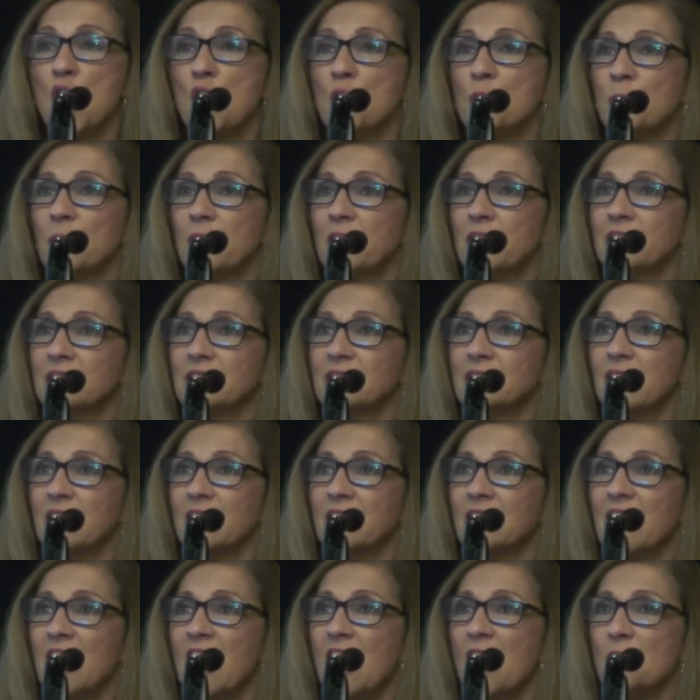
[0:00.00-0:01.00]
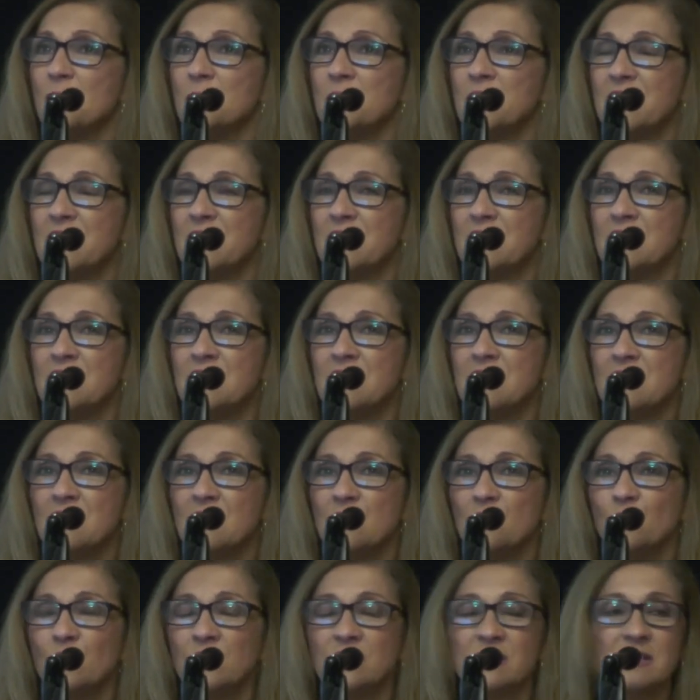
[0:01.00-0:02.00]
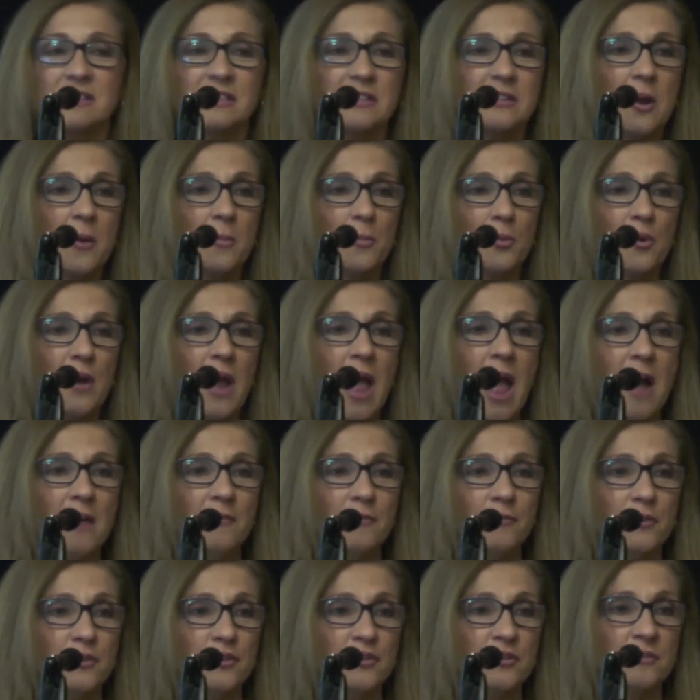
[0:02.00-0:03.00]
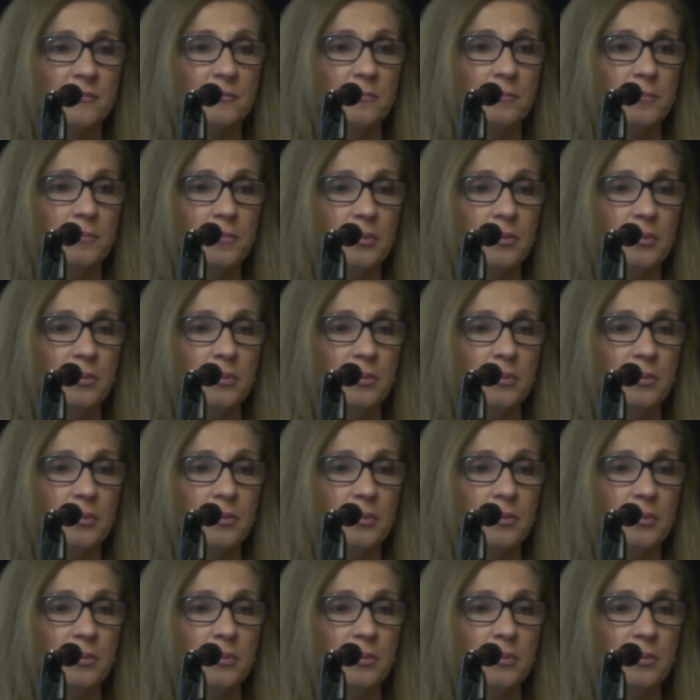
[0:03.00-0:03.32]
but it's like what's the number average of